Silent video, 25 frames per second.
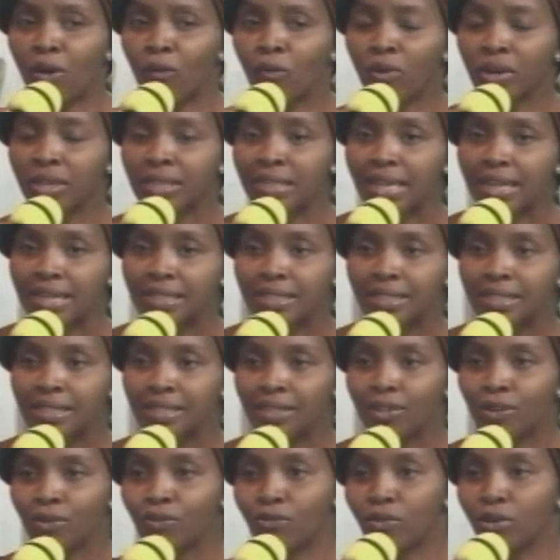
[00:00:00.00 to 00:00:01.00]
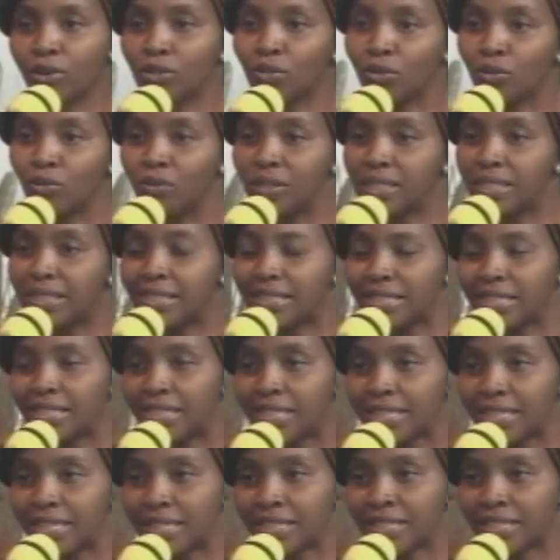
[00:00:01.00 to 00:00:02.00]
wonders, what do we
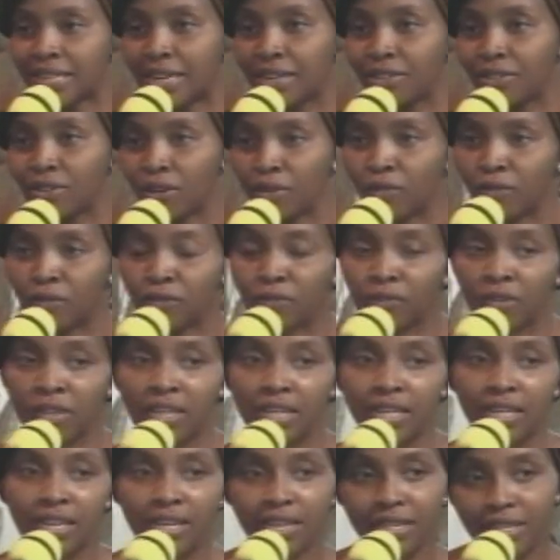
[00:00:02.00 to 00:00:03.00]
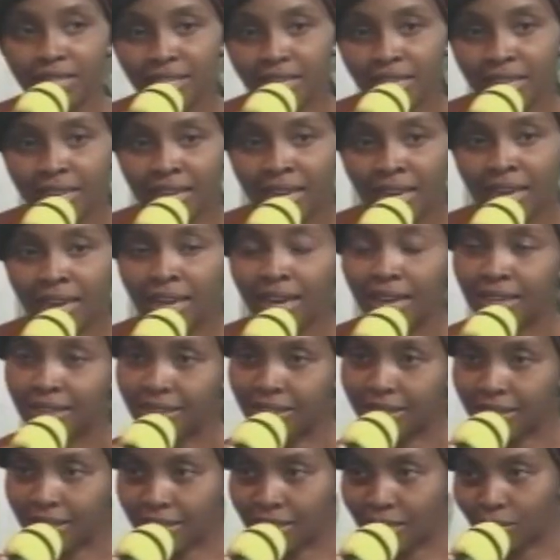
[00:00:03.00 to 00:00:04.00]
teach a child of a year and
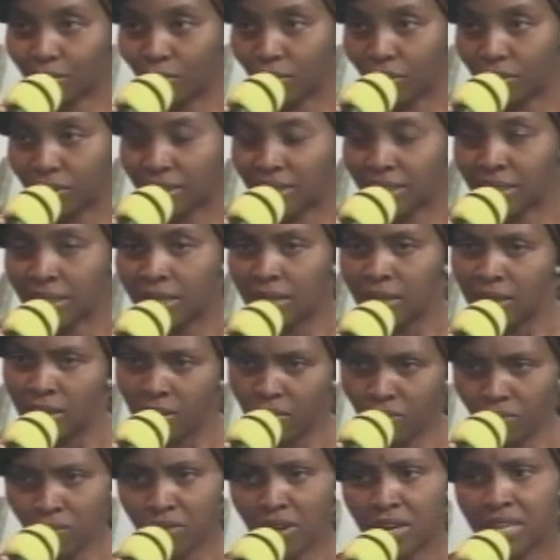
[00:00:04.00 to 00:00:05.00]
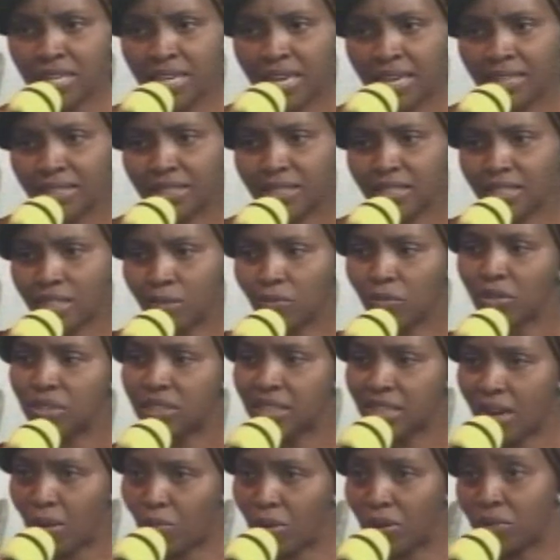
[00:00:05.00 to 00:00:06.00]
6 months? Nwa a year and 6
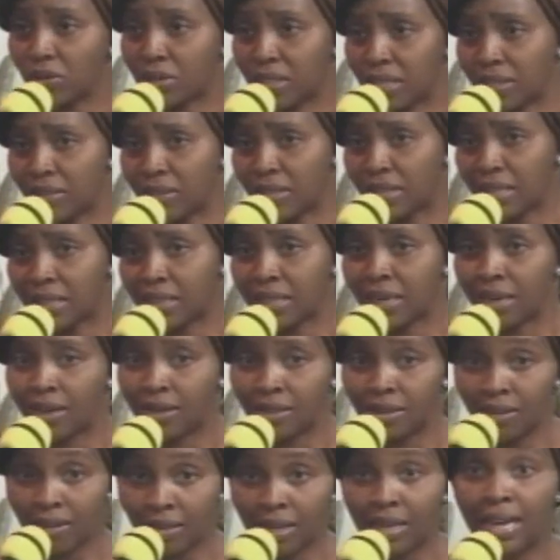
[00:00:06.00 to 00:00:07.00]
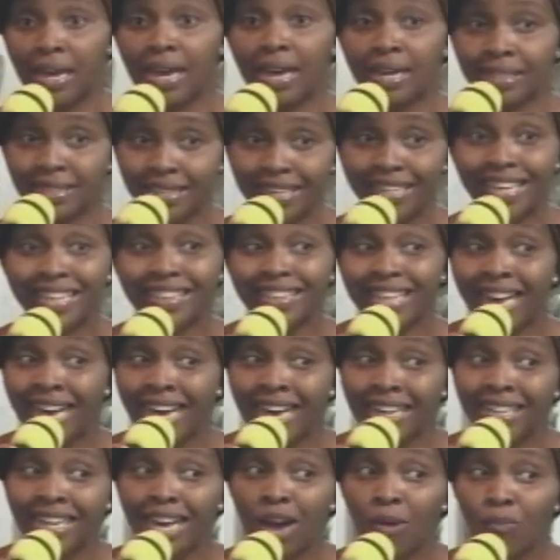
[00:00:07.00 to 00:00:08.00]
months abagotege keta. And the
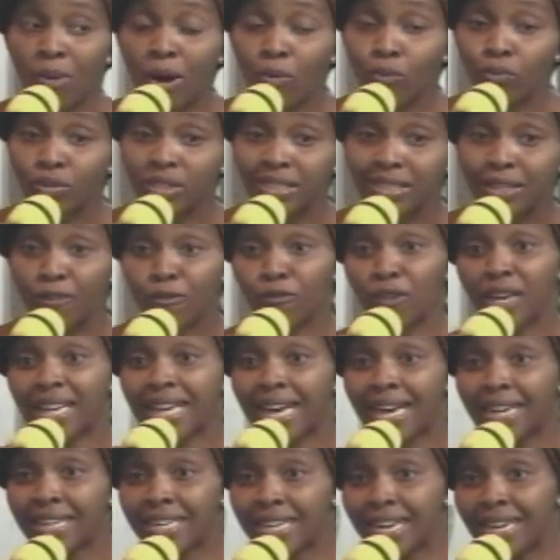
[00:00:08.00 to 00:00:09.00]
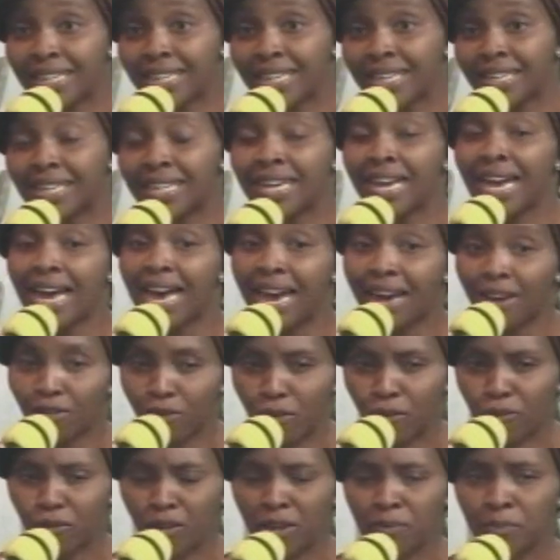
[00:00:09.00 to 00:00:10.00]
ketahana mapuzi fe kaliagene
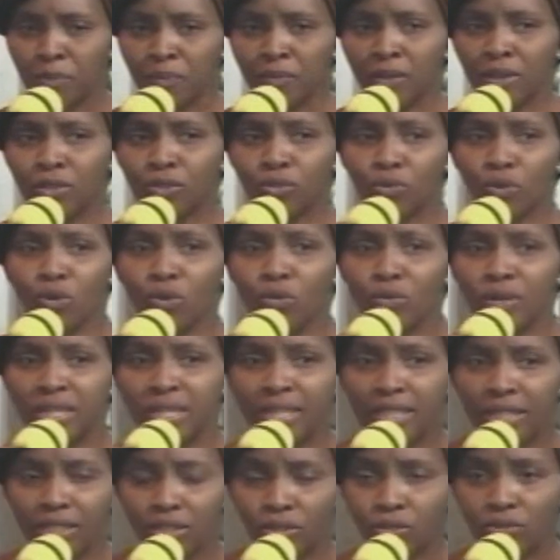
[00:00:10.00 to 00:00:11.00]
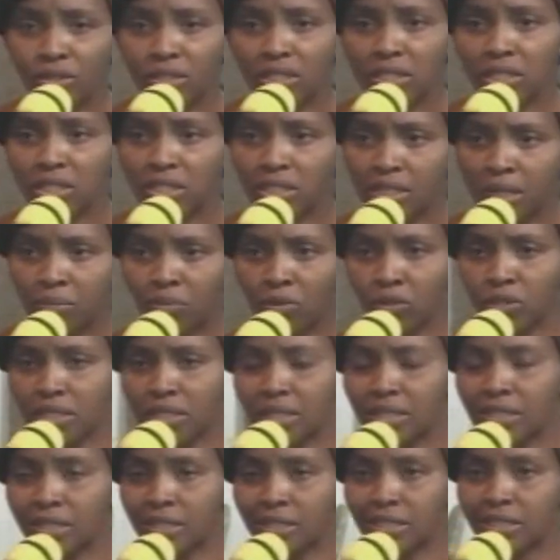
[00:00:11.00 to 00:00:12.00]
arofa. So we need to teach them, or
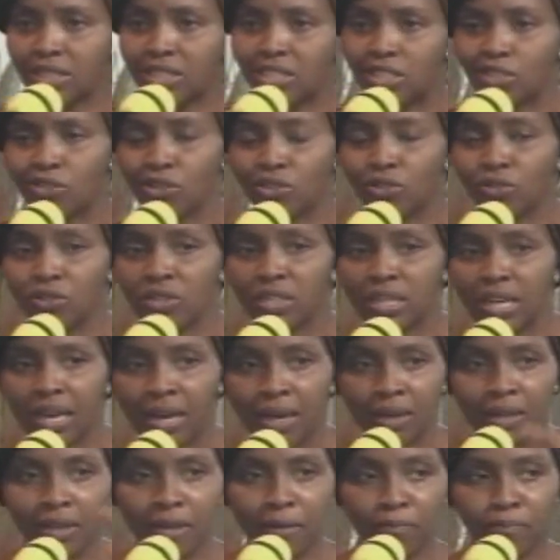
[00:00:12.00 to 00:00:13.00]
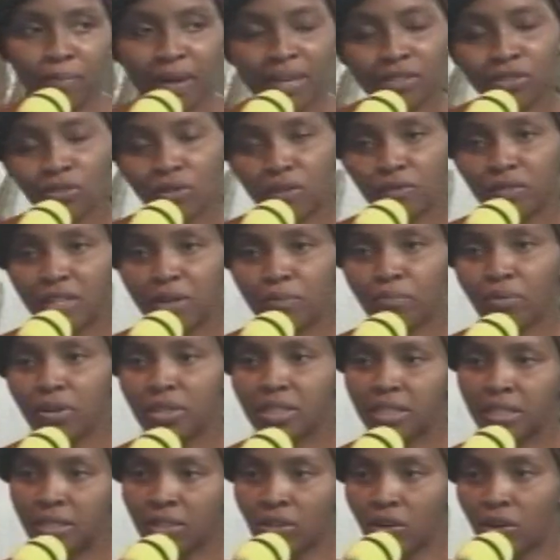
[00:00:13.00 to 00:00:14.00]
teach godonya parts of the
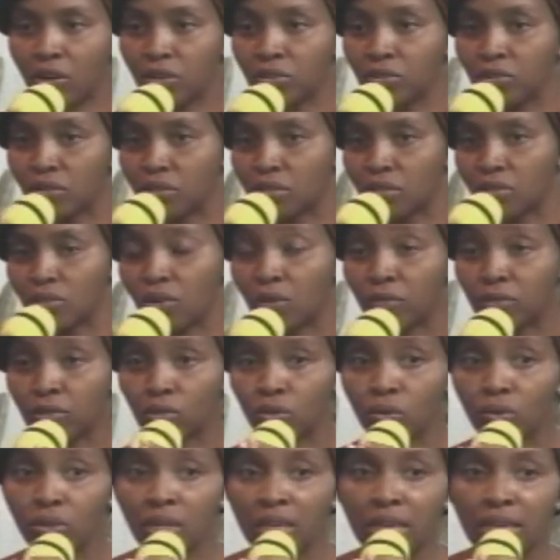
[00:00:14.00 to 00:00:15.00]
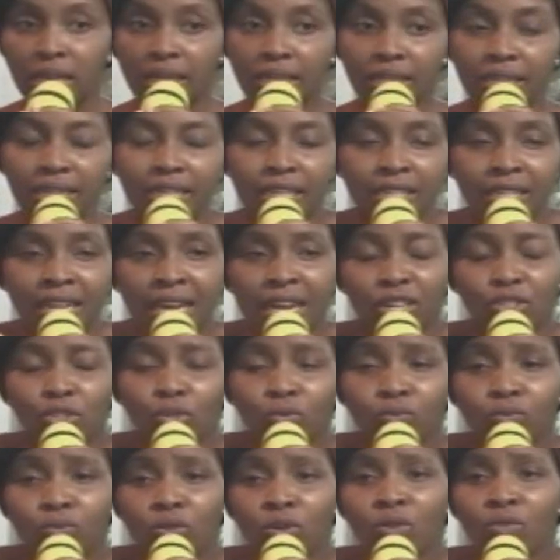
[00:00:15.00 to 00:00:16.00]
body, all those stuff. So in
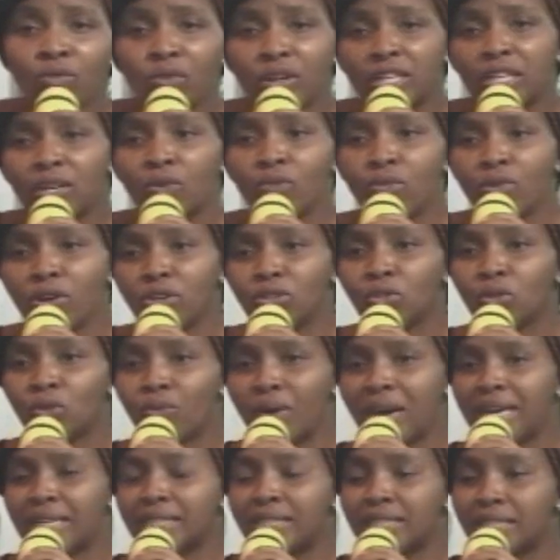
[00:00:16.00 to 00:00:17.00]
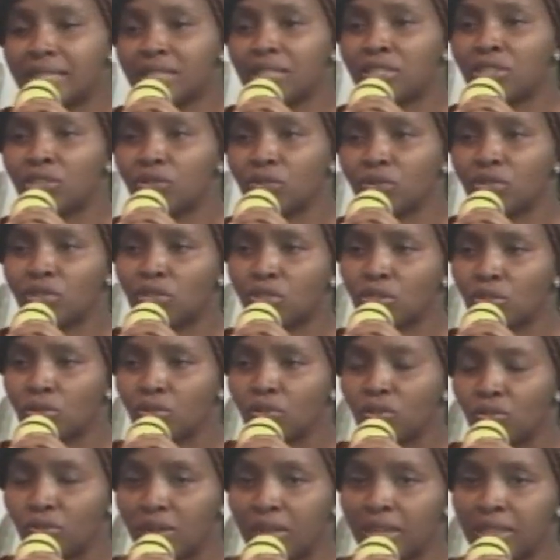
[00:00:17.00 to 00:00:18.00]
ajupo, what do I teach those
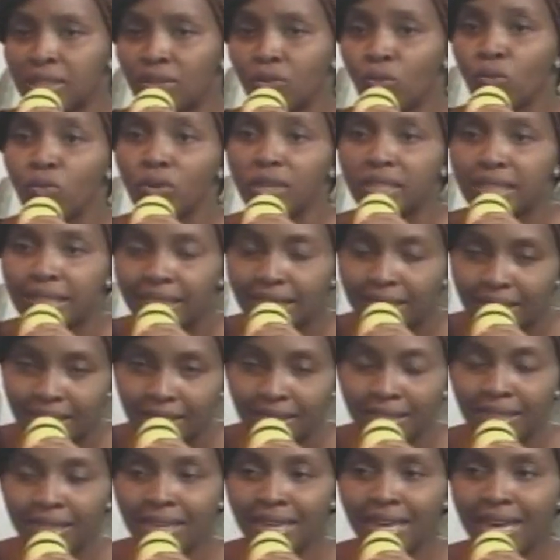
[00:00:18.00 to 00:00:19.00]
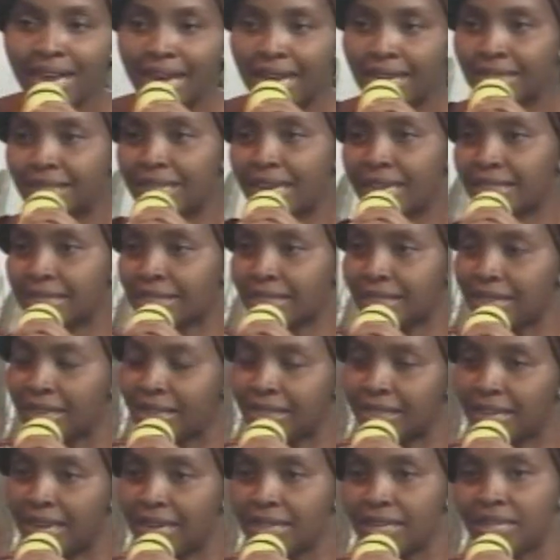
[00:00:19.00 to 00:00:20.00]
children with at that
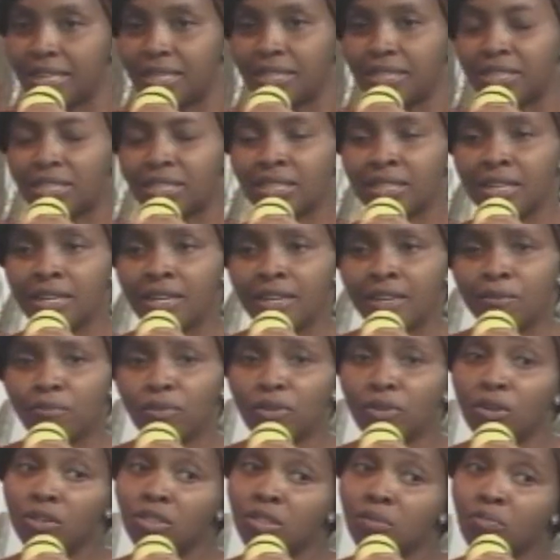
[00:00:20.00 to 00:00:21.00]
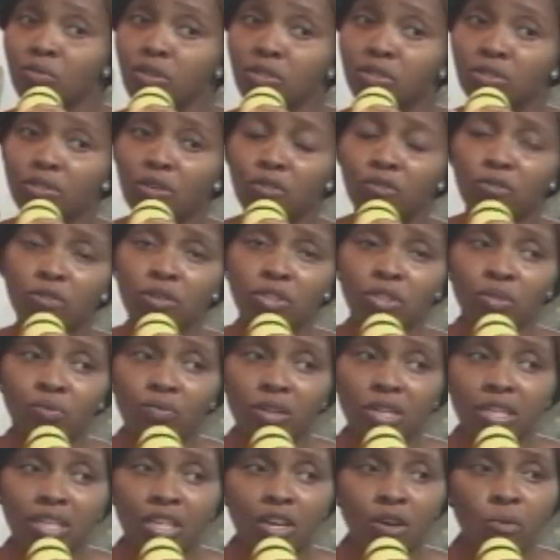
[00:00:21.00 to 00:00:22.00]
tender age? Because most of us
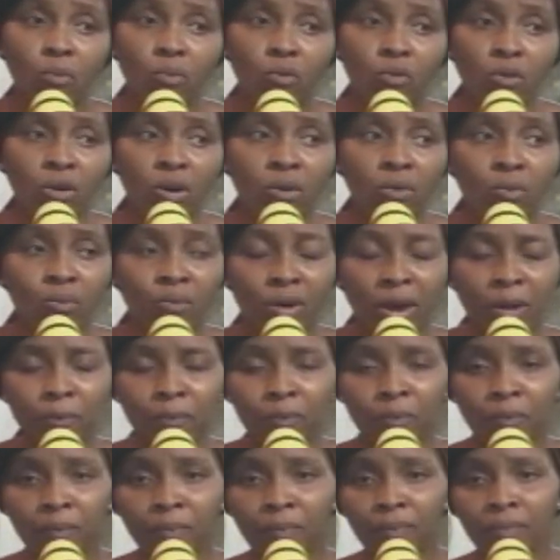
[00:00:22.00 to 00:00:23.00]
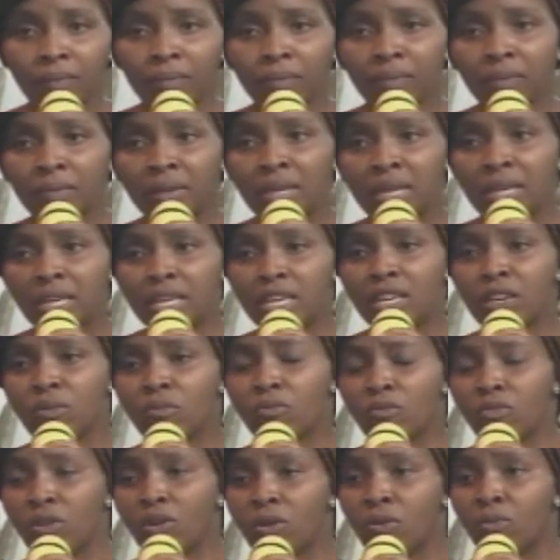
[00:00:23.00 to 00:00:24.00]
we can
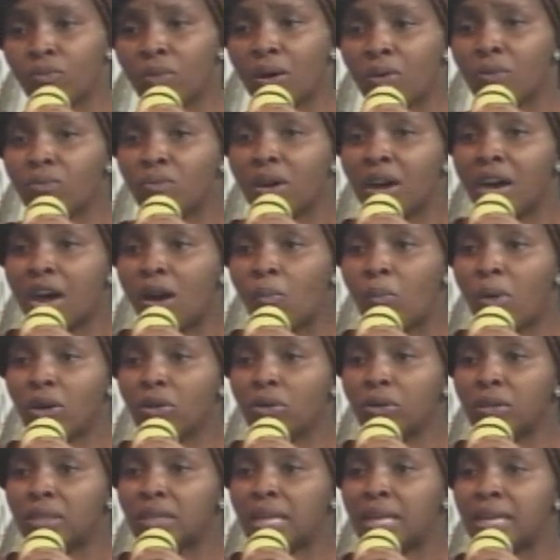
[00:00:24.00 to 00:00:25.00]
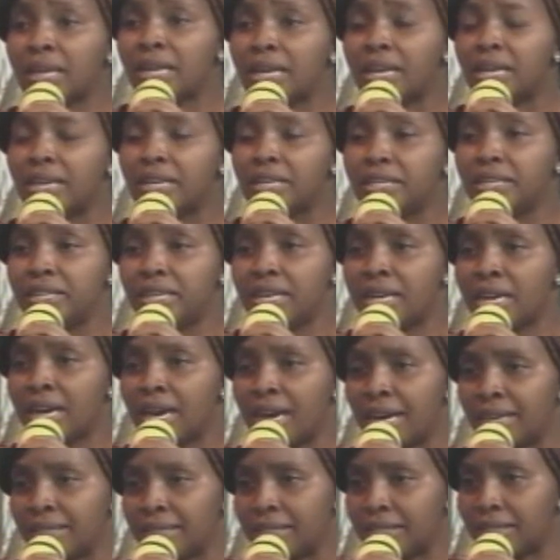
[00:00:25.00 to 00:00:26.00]
bagote a year,
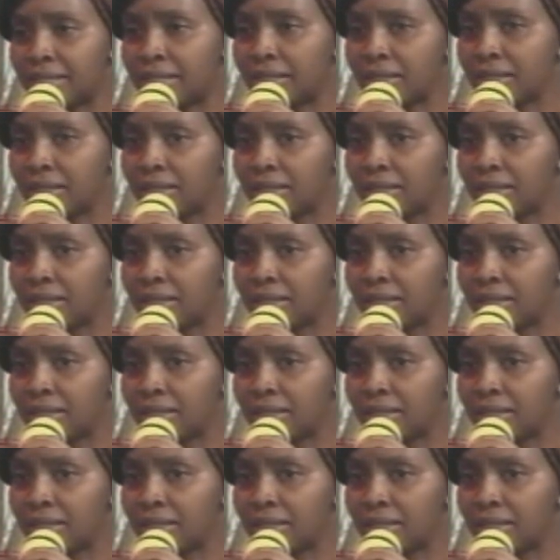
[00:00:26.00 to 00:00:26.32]
and